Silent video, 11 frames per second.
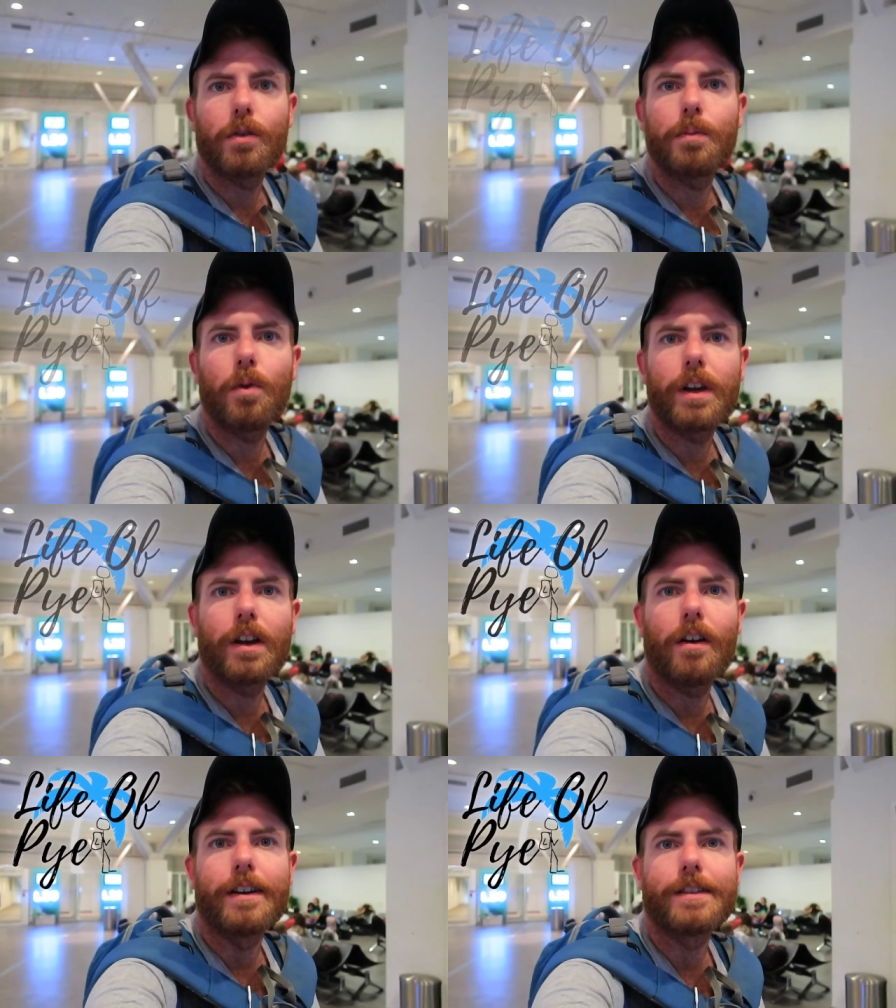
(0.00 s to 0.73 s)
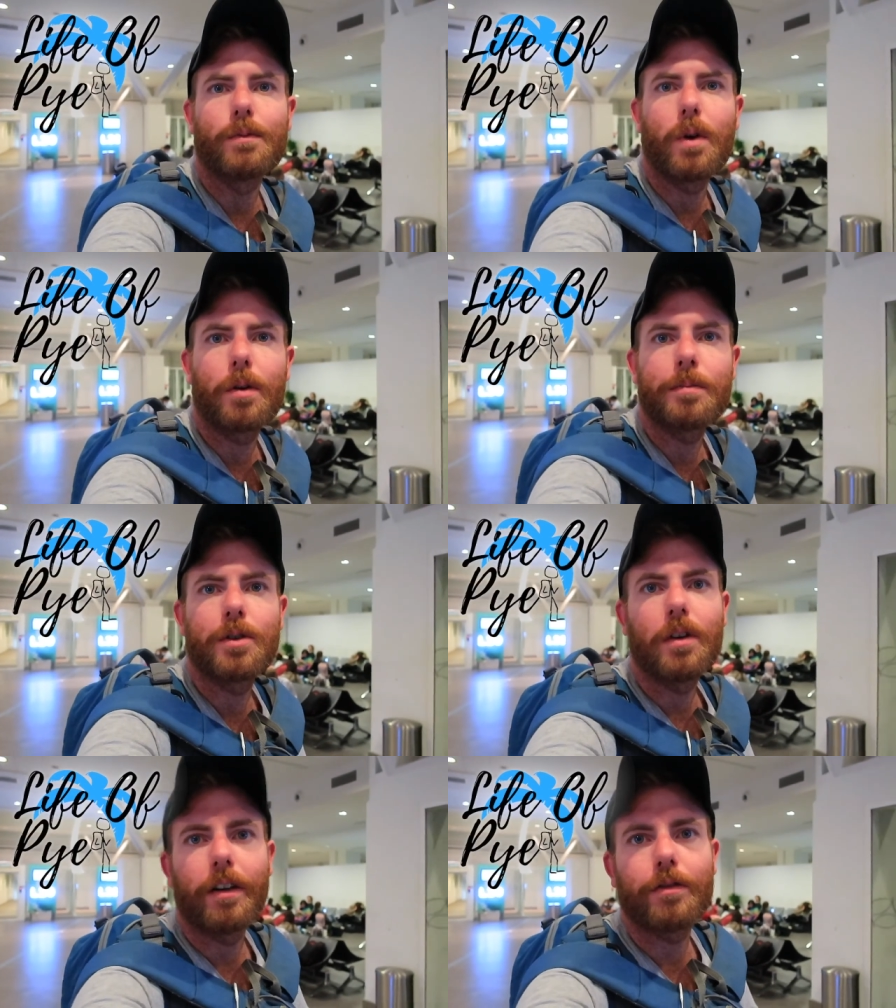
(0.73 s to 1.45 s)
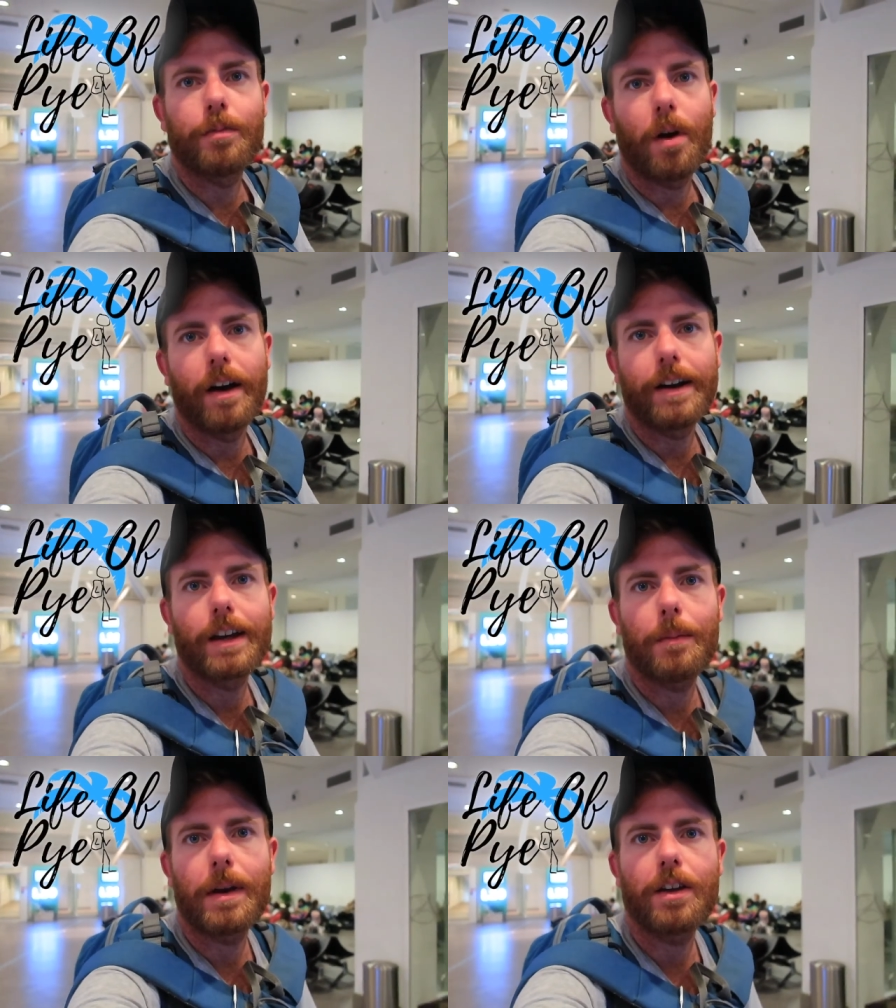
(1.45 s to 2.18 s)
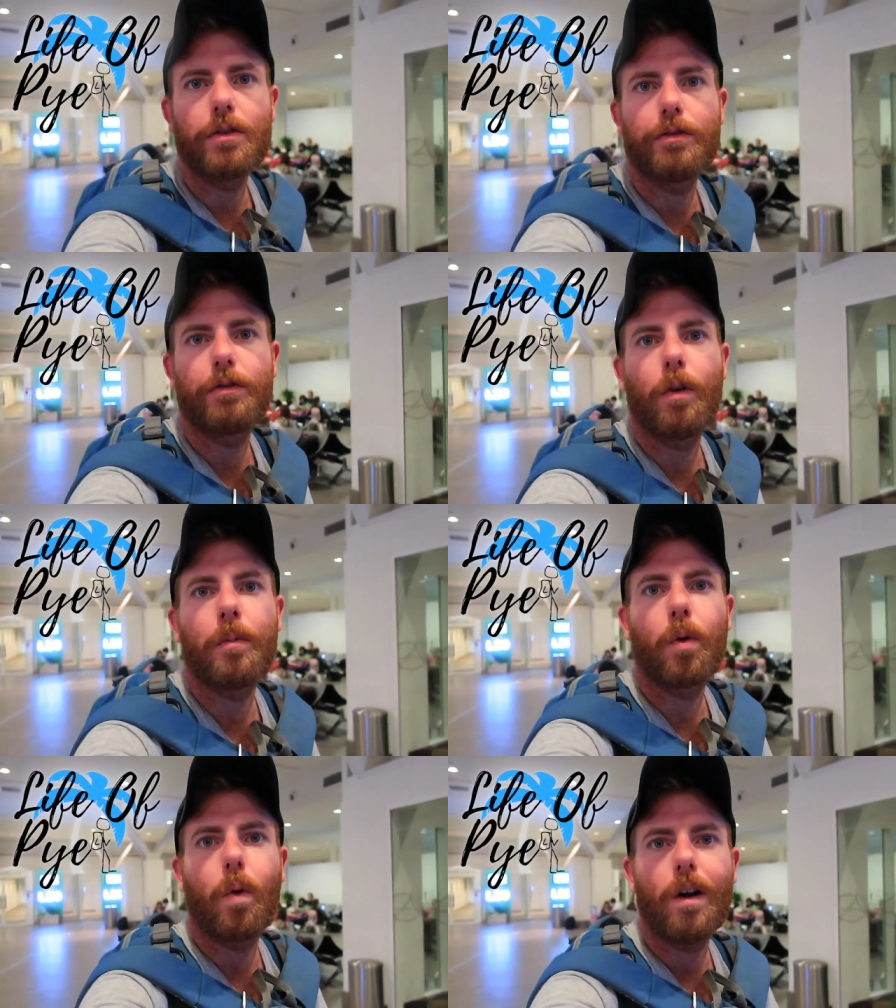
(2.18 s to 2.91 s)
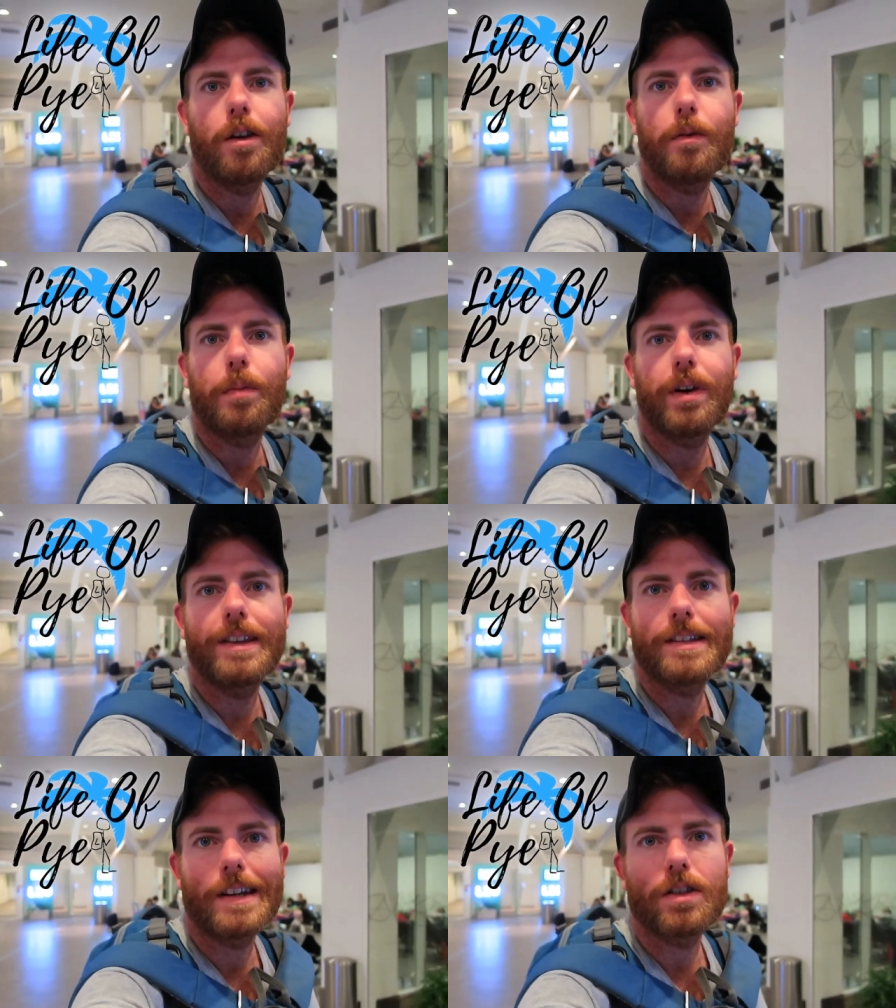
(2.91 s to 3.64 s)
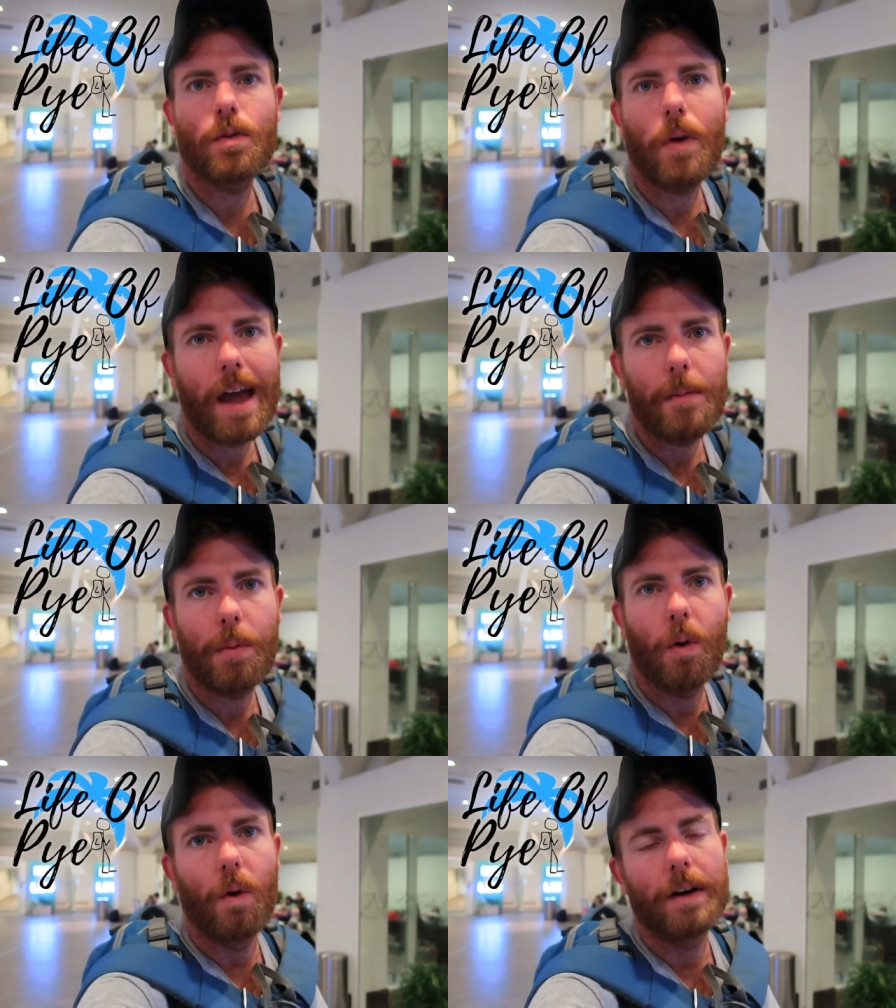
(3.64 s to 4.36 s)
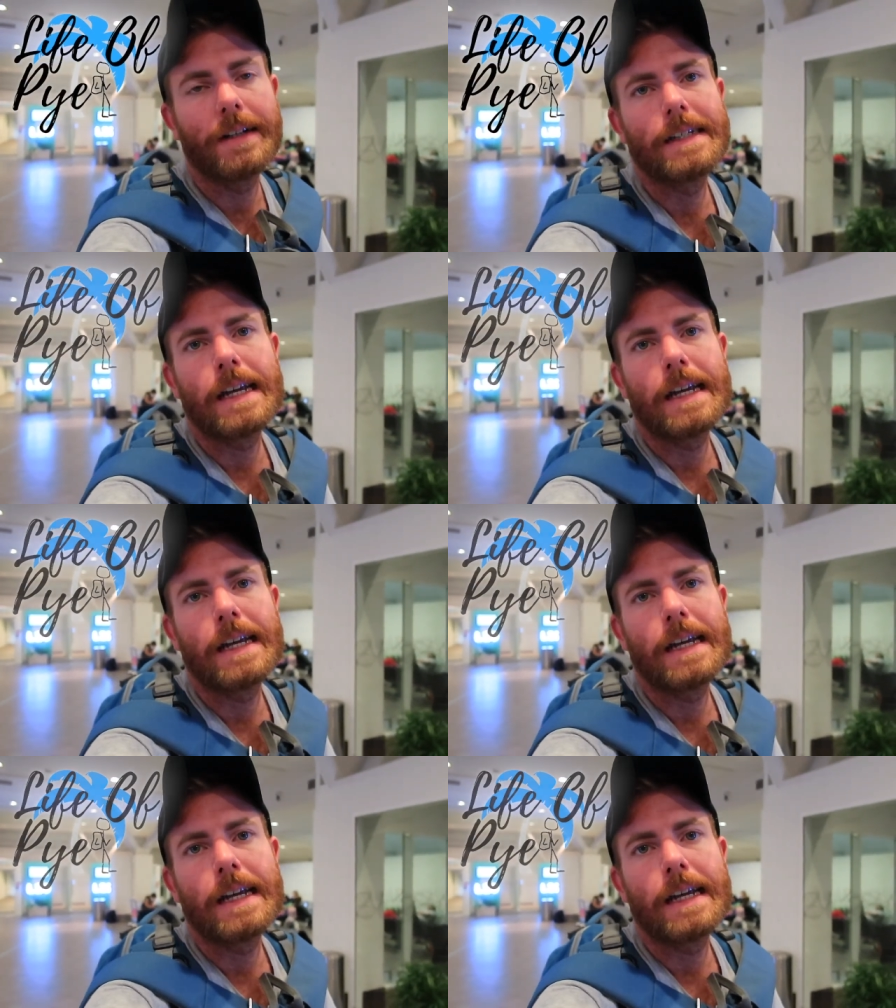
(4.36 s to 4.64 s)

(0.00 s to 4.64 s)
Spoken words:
Good morning guys and welcome to Life of Pi, coming at you from Kuala Lumpur International Airport.